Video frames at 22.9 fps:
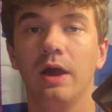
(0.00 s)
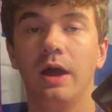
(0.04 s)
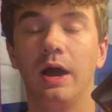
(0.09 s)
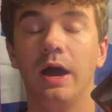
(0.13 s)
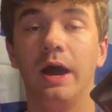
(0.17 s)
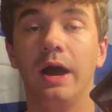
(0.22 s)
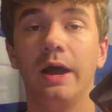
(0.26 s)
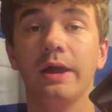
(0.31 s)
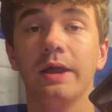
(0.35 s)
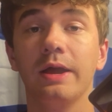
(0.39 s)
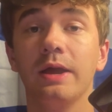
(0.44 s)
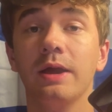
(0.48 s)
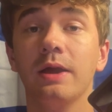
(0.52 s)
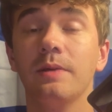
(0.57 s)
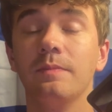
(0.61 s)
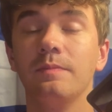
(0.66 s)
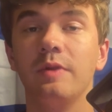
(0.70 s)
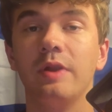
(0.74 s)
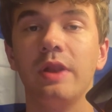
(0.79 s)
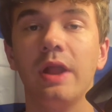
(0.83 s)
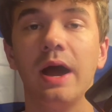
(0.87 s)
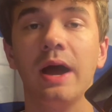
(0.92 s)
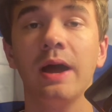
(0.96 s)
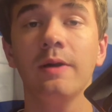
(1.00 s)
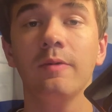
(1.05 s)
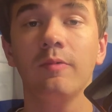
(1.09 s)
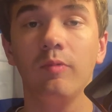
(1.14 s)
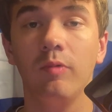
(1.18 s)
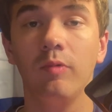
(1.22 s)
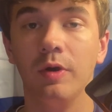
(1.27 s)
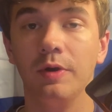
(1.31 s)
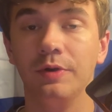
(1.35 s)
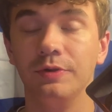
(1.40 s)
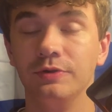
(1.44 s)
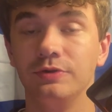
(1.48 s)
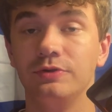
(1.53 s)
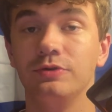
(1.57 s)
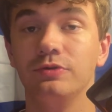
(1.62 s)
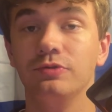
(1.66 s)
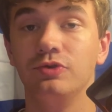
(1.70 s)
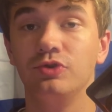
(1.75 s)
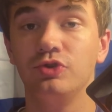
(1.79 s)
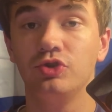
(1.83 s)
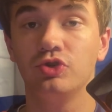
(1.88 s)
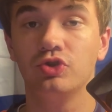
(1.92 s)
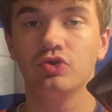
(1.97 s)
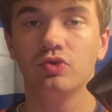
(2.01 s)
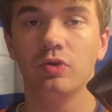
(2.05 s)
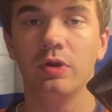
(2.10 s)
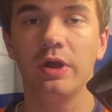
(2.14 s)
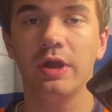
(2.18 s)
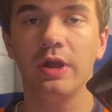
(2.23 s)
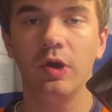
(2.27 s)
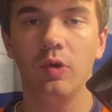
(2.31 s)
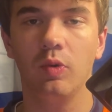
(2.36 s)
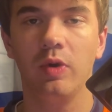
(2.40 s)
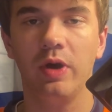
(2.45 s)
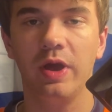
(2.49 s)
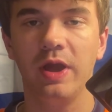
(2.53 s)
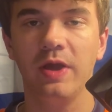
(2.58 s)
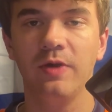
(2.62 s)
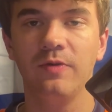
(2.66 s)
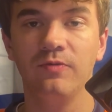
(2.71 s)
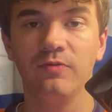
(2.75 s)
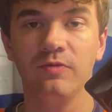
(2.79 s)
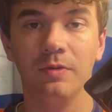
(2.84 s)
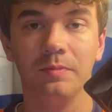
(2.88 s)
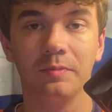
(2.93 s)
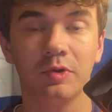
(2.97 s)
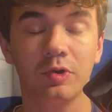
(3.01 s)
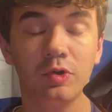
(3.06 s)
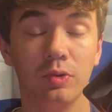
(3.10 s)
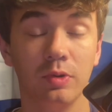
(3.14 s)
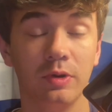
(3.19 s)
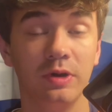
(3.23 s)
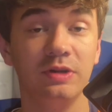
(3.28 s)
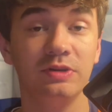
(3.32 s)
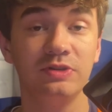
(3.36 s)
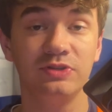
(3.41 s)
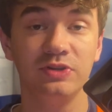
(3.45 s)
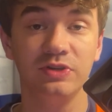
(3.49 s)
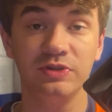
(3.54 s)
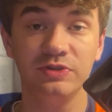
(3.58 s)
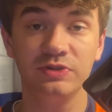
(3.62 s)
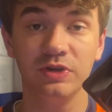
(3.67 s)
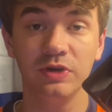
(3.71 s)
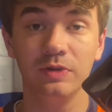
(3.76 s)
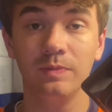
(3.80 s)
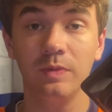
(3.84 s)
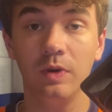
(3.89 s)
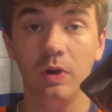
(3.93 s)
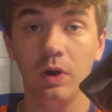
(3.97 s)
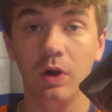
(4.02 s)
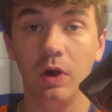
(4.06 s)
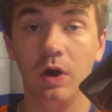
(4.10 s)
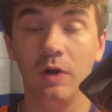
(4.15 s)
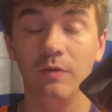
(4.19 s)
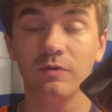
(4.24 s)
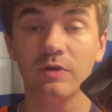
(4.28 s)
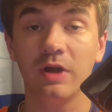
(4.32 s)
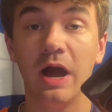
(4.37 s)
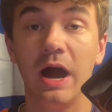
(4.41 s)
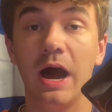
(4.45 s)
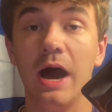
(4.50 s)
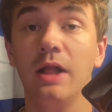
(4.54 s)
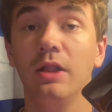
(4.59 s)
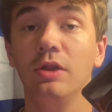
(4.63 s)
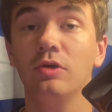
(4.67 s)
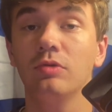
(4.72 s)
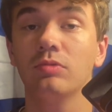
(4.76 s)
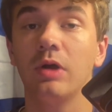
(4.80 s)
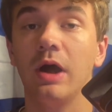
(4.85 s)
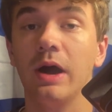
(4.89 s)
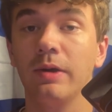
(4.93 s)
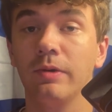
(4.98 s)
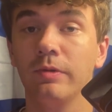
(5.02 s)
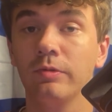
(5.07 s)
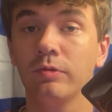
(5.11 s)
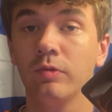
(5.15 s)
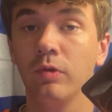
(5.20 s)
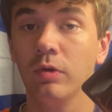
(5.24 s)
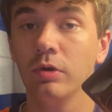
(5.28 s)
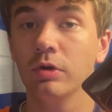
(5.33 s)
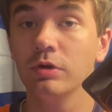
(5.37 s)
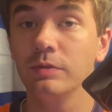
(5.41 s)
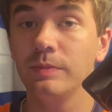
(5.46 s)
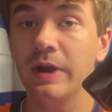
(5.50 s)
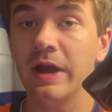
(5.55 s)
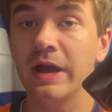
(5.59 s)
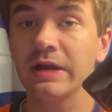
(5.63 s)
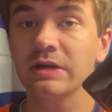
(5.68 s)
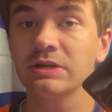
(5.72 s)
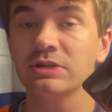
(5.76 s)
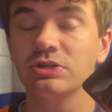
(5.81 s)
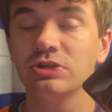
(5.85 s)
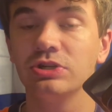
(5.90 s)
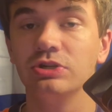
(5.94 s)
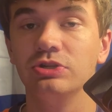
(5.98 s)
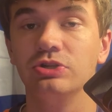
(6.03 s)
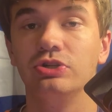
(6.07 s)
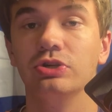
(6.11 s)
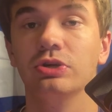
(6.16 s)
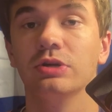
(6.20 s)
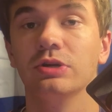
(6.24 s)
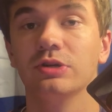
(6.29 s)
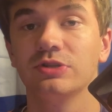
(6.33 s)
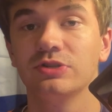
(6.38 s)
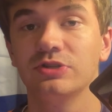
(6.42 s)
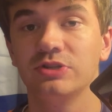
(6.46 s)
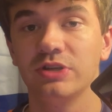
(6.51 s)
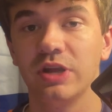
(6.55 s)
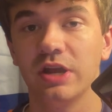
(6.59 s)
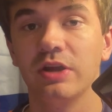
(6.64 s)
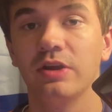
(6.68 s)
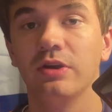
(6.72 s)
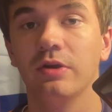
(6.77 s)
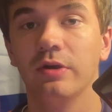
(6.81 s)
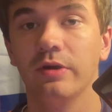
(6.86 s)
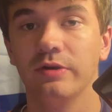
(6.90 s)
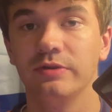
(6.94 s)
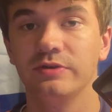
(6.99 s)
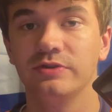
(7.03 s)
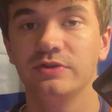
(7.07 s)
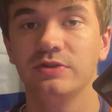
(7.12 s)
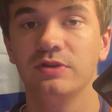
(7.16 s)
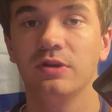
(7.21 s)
I am not one to stray away from criticism of Colorado quarterback Shedeur Sanders.